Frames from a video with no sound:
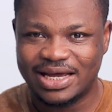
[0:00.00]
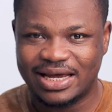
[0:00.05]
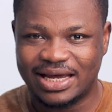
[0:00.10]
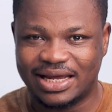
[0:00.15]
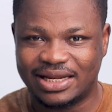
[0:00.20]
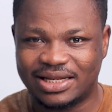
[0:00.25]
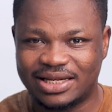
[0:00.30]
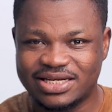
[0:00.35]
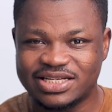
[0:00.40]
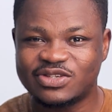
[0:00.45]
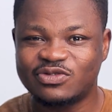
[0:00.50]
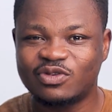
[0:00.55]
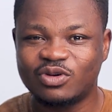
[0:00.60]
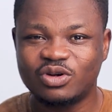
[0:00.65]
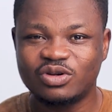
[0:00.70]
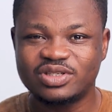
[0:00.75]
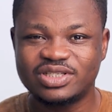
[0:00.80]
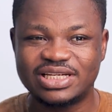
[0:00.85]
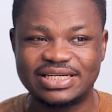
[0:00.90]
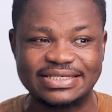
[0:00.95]
and this
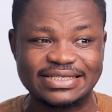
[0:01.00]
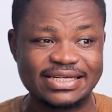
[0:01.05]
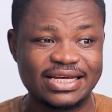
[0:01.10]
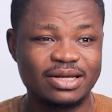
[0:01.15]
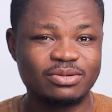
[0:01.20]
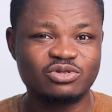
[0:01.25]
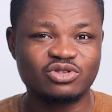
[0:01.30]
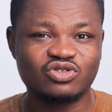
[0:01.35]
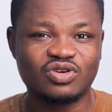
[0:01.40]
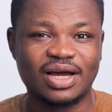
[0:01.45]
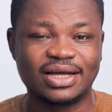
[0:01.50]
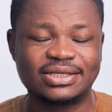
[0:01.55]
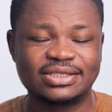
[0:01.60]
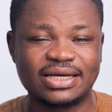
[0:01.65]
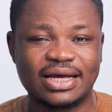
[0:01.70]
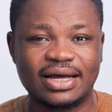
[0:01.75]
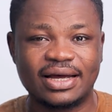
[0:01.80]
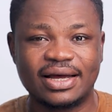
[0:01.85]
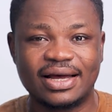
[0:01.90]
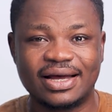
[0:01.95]
follows the same
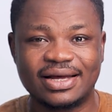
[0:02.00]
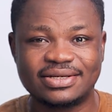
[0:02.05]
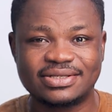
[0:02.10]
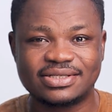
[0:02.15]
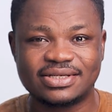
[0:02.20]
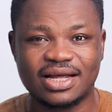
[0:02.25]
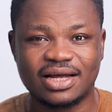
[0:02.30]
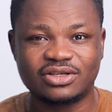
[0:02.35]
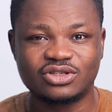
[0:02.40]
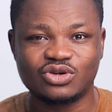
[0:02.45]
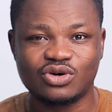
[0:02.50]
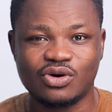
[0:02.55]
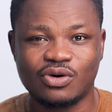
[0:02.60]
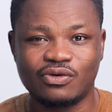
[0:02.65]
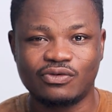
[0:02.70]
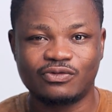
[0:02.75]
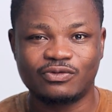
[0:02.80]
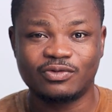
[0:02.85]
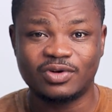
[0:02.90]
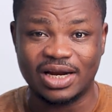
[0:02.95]
structure as that
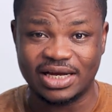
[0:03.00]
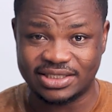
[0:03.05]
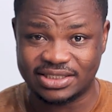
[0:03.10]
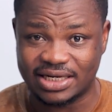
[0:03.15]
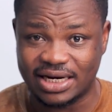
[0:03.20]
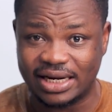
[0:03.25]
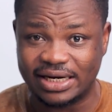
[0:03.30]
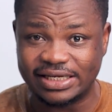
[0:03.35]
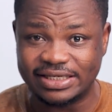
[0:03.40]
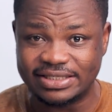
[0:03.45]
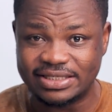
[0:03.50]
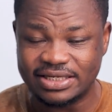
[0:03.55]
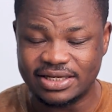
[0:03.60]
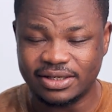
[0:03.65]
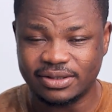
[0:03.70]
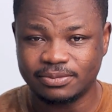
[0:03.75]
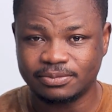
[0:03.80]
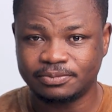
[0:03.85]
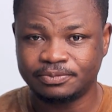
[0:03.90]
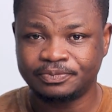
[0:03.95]
of
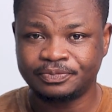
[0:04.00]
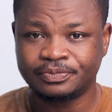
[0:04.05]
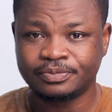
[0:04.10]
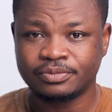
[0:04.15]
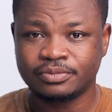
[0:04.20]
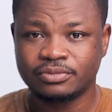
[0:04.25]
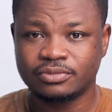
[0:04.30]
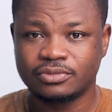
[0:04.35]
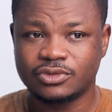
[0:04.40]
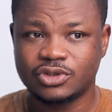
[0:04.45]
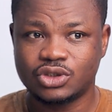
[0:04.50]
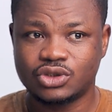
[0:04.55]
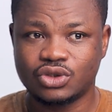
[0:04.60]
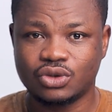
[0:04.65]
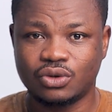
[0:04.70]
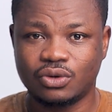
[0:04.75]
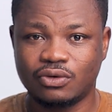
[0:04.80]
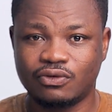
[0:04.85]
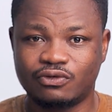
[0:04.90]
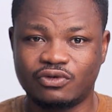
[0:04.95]
nationality.
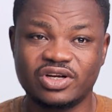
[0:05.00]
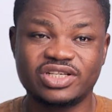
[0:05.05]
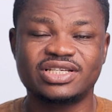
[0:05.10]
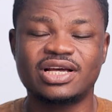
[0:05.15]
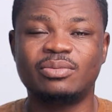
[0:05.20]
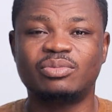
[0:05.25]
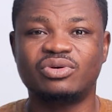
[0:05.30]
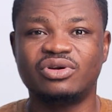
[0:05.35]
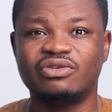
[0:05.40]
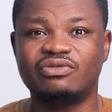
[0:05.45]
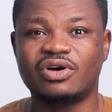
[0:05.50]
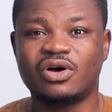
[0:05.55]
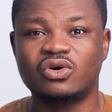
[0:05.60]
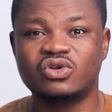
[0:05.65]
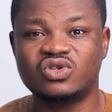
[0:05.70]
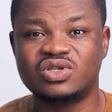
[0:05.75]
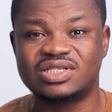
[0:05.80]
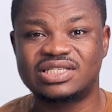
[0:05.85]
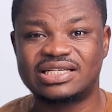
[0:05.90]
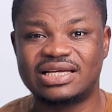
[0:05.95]
So for example, if I
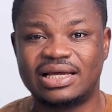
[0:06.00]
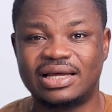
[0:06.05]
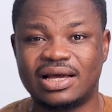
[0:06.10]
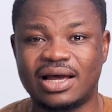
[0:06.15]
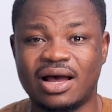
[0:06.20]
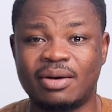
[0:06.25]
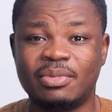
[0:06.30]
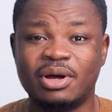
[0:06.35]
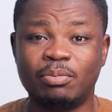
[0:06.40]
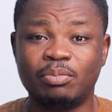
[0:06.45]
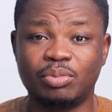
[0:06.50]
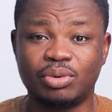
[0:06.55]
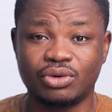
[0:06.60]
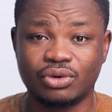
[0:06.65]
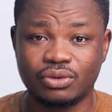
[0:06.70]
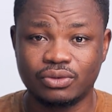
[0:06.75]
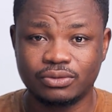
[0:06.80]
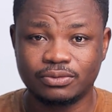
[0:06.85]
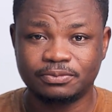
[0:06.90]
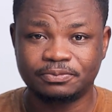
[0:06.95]
want to say I'm a
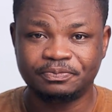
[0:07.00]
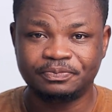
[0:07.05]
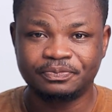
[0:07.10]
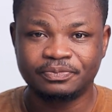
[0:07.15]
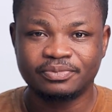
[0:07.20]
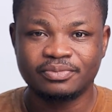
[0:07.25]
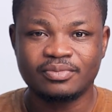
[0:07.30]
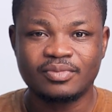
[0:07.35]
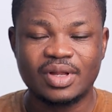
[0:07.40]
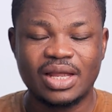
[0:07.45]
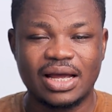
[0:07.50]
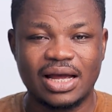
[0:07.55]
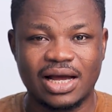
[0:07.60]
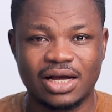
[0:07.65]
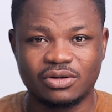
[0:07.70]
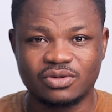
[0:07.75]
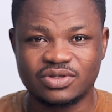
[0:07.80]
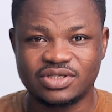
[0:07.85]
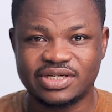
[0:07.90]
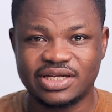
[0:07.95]
Bono,
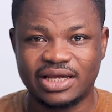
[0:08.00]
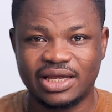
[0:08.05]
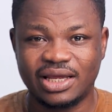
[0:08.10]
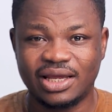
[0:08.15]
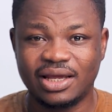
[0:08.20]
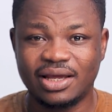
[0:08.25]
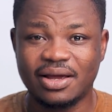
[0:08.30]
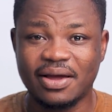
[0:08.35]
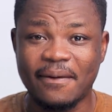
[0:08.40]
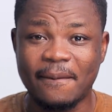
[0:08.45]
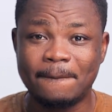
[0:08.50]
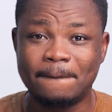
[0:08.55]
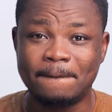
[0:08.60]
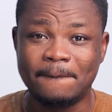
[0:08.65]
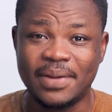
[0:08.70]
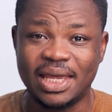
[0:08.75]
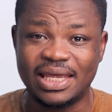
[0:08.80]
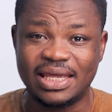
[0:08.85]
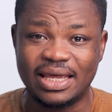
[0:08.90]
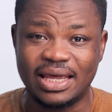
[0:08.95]
I'll say
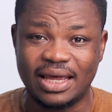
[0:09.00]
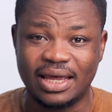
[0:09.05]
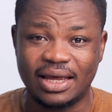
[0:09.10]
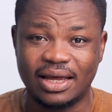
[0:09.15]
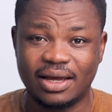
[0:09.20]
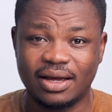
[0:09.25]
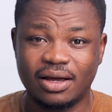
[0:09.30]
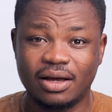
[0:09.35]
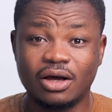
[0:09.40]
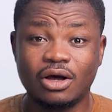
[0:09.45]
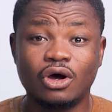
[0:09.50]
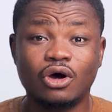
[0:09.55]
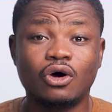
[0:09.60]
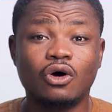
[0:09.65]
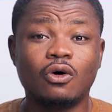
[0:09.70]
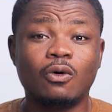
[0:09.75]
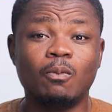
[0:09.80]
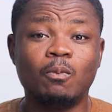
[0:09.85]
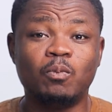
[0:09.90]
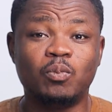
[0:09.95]
mekyea
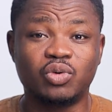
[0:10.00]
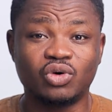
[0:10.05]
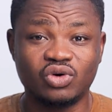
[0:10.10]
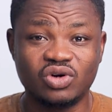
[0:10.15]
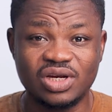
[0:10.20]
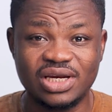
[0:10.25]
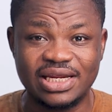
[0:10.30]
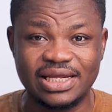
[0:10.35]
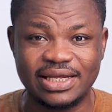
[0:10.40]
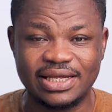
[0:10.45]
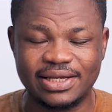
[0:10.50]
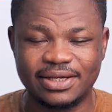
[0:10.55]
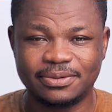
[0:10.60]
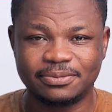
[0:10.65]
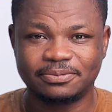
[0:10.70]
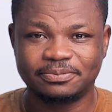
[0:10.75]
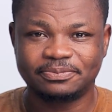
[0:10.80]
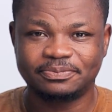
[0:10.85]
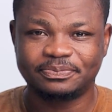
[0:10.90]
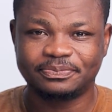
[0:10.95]
Bononi,